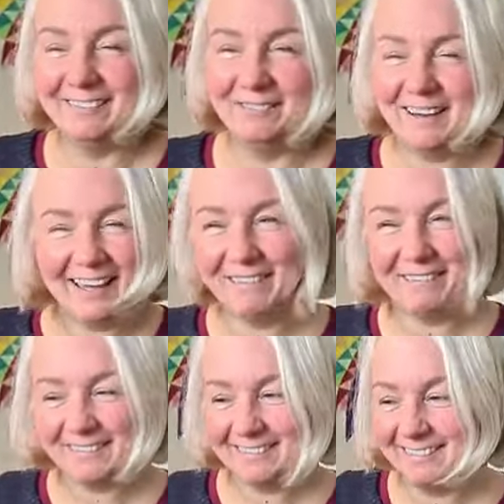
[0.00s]
What
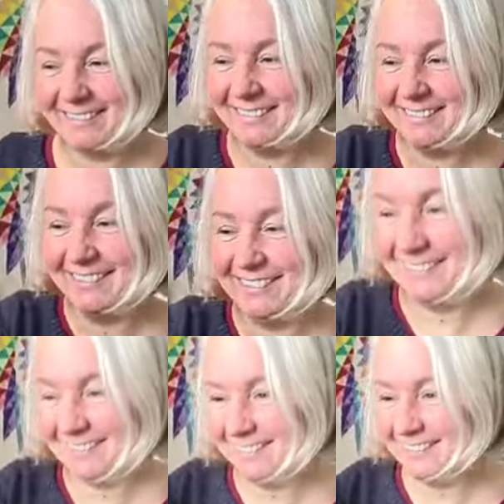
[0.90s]
else?
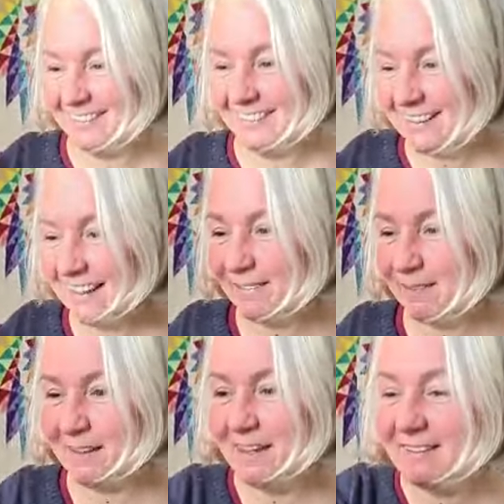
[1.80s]
That's a
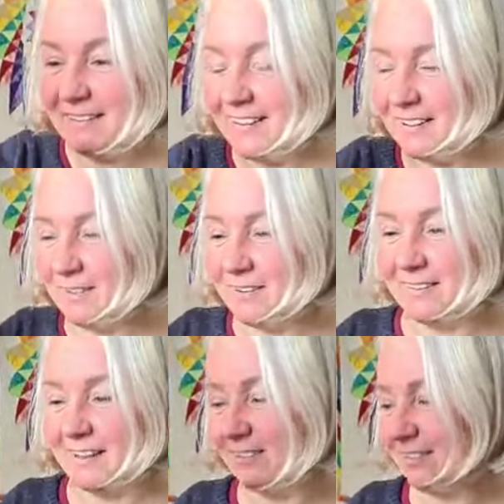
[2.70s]
thing, isn't it? Or is
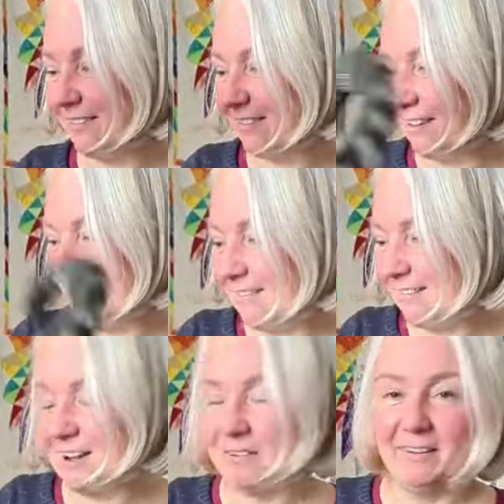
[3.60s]
that just a
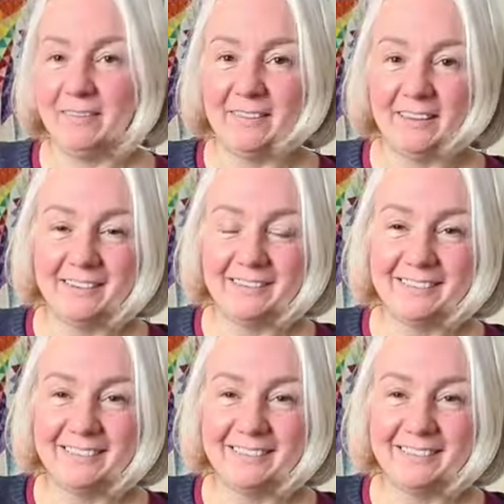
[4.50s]
Sandground thing?